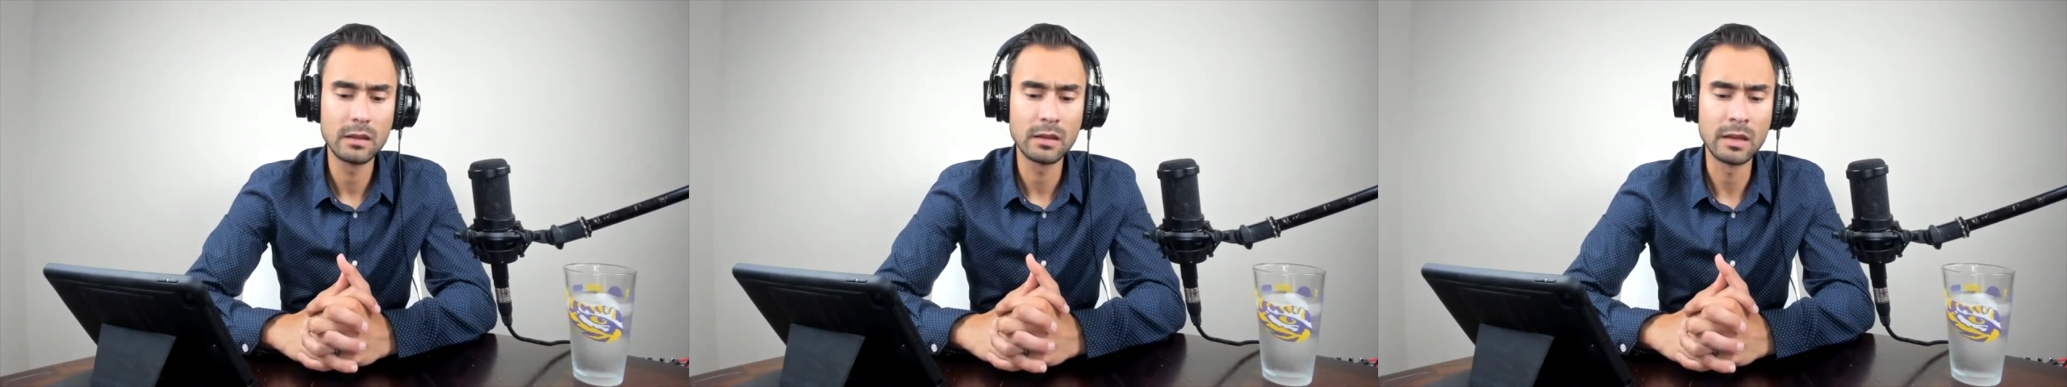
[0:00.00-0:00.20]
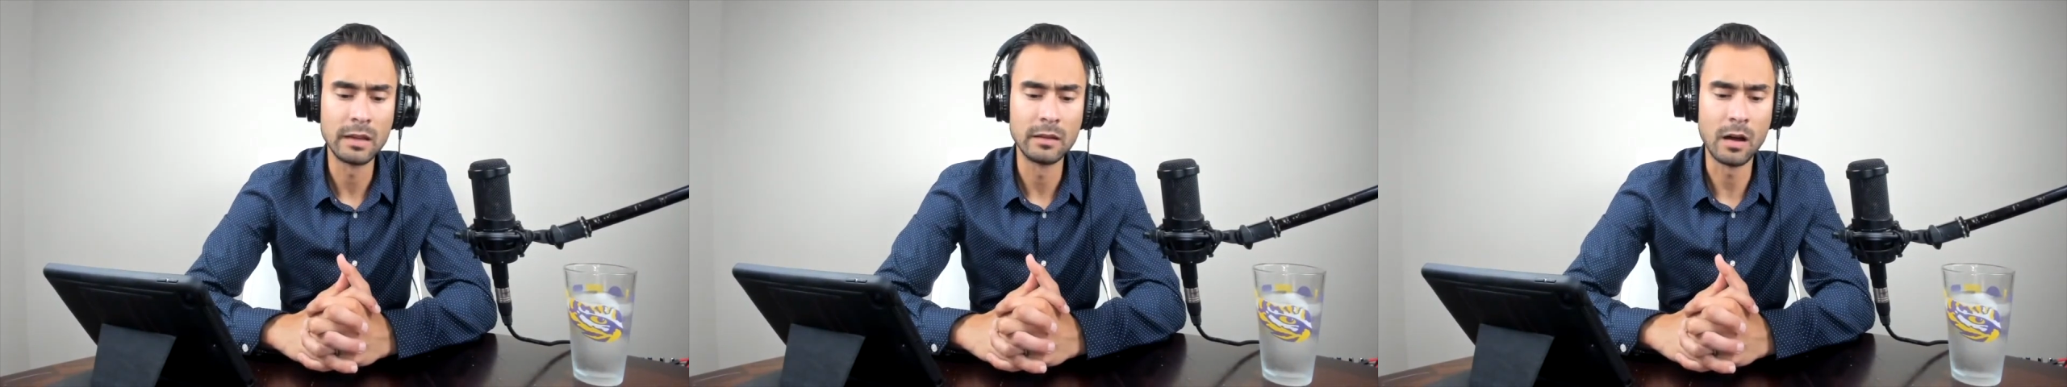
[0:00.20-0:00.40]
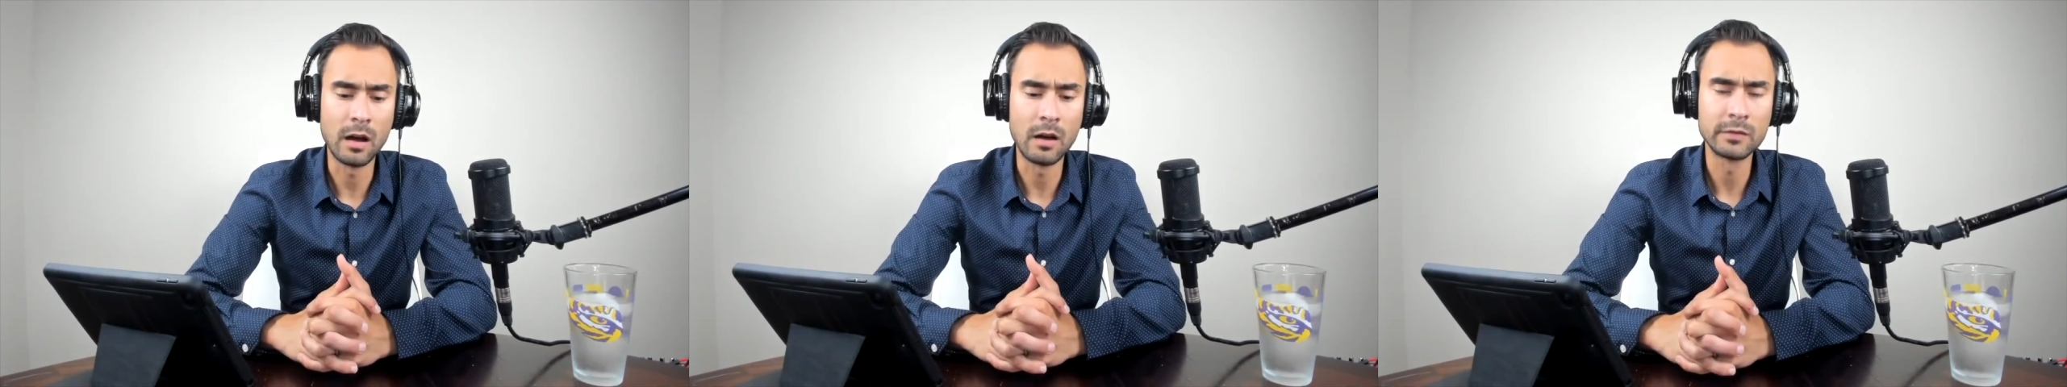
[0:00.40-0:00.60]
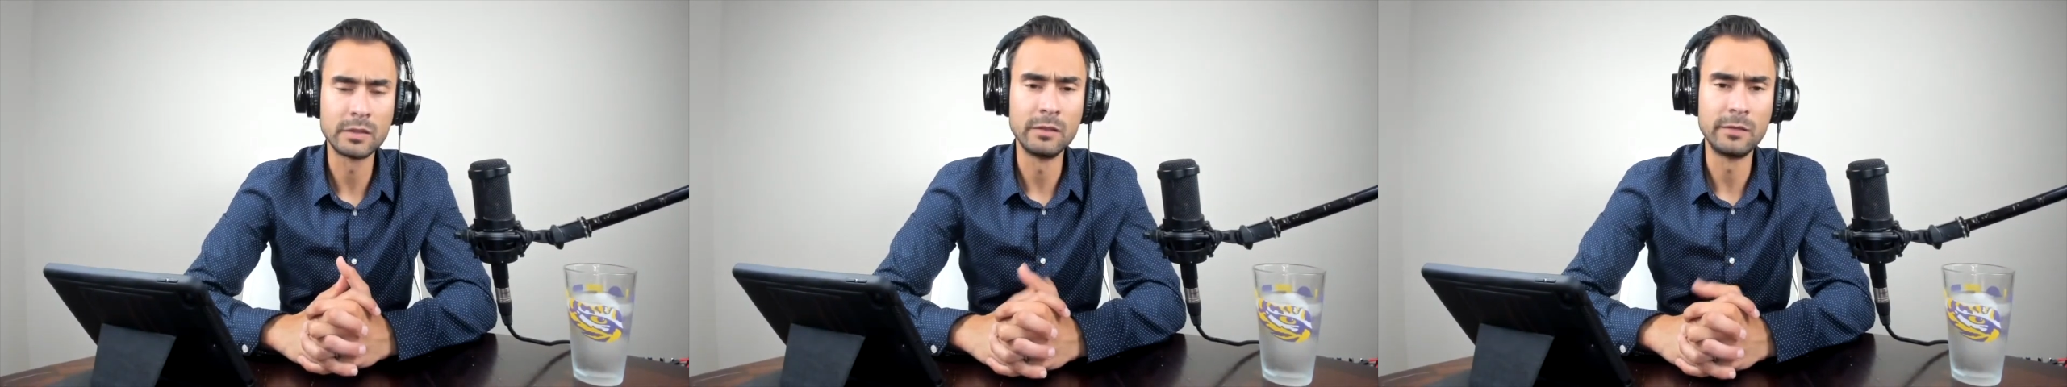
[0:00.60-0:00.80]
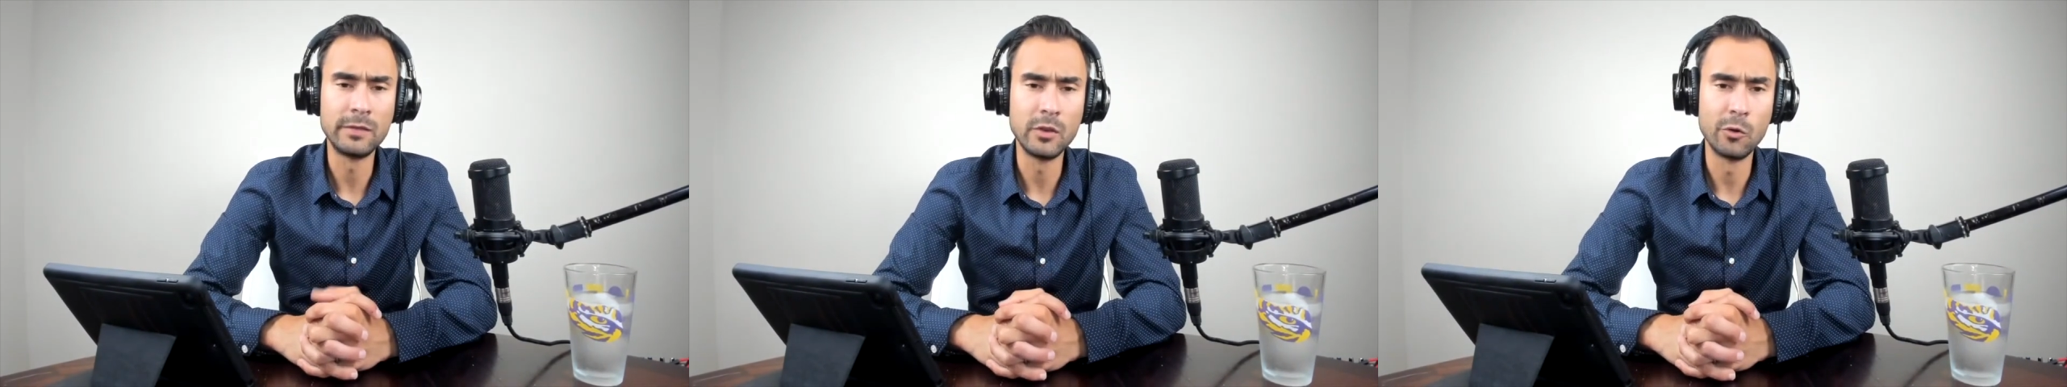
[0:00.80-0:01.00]
can
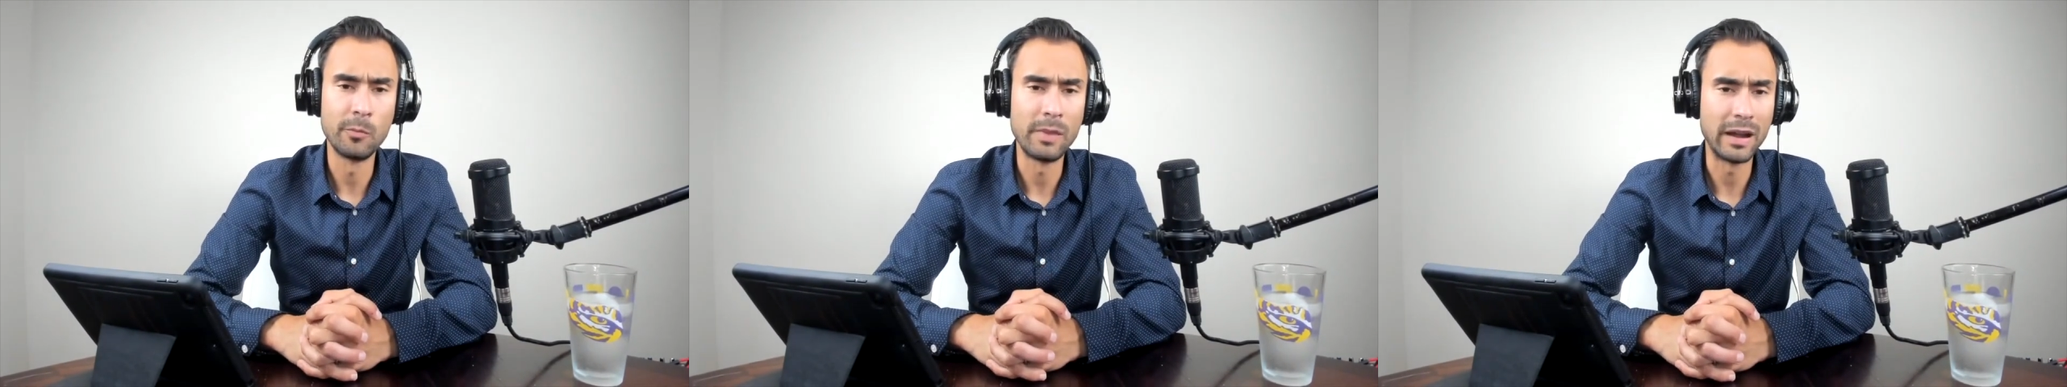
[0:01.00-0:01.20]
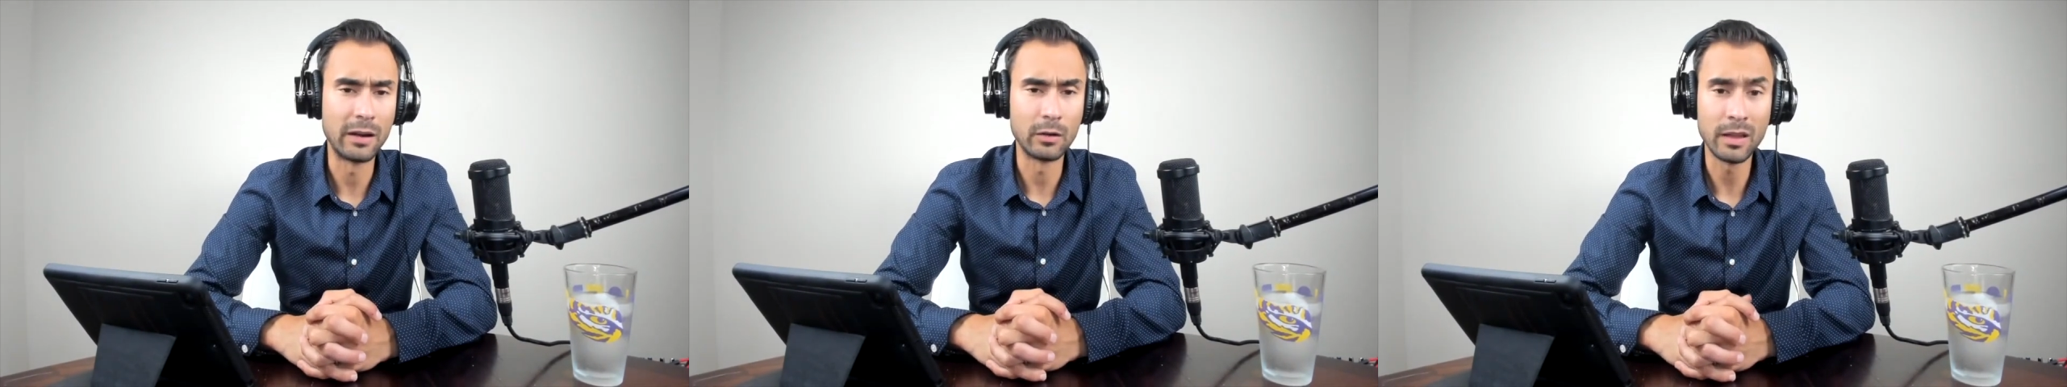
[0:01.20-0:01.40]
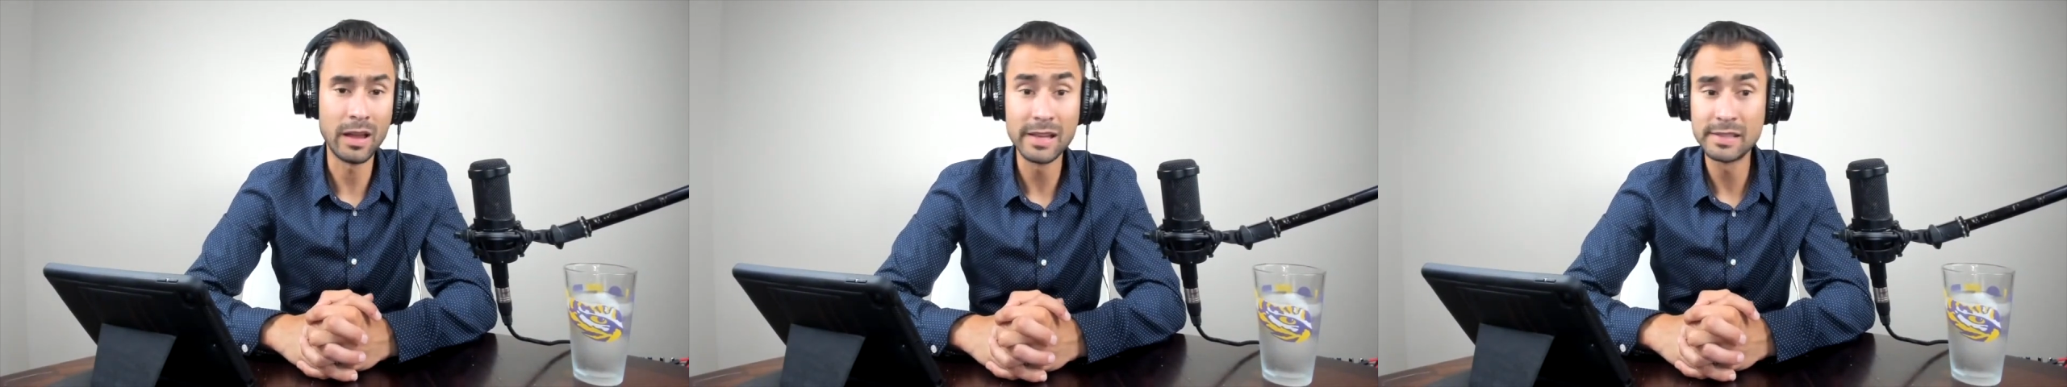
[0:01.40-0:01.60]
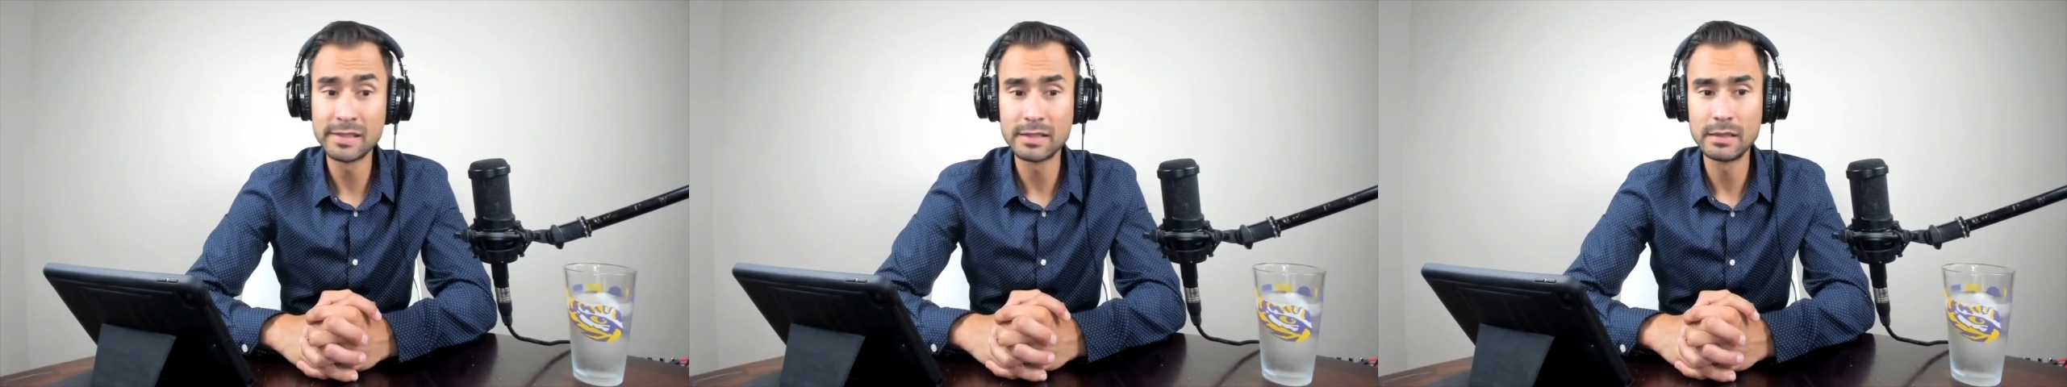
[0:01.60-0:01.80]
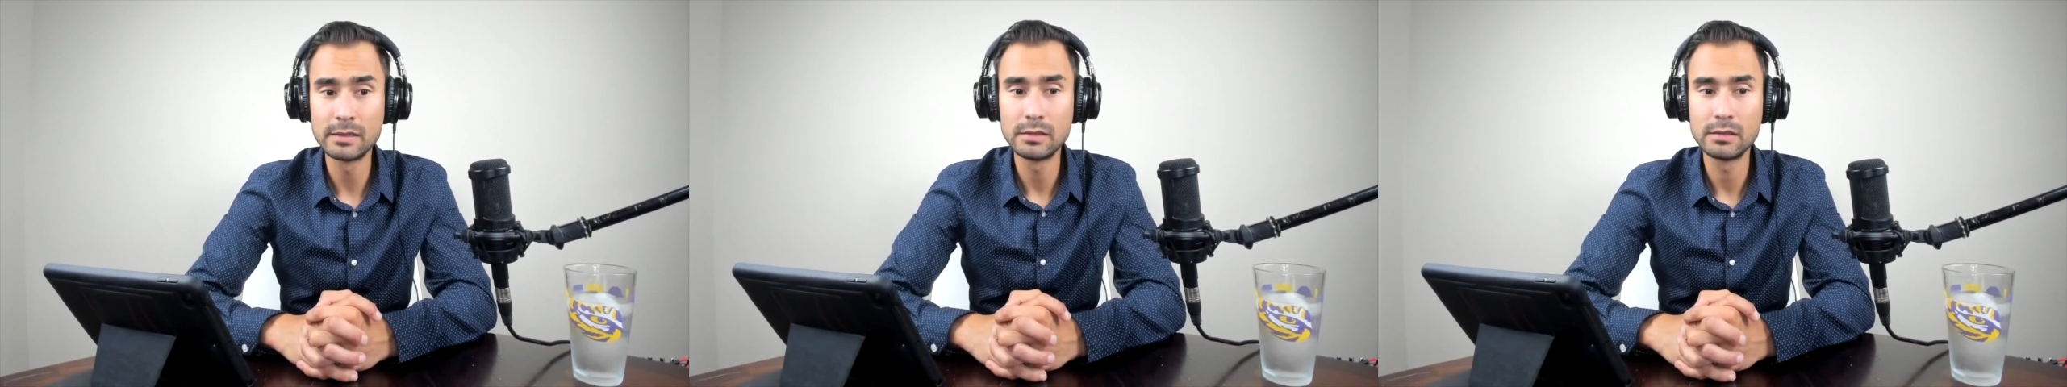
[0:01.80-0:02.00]
often feel
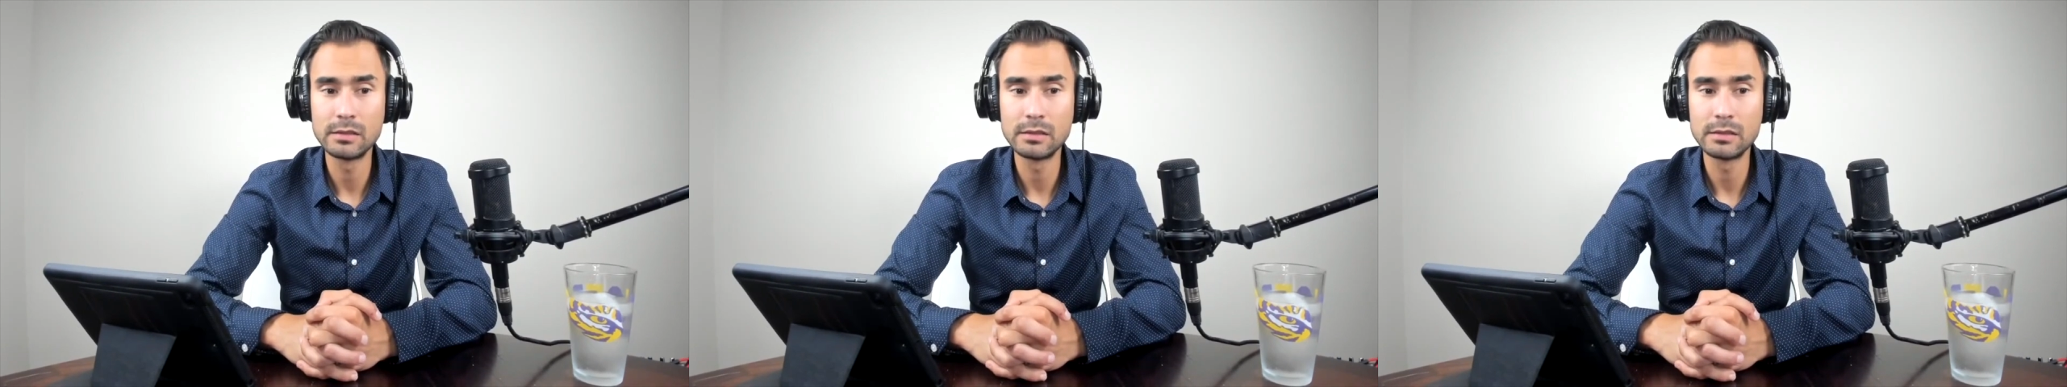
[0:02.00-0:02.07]
paralyzed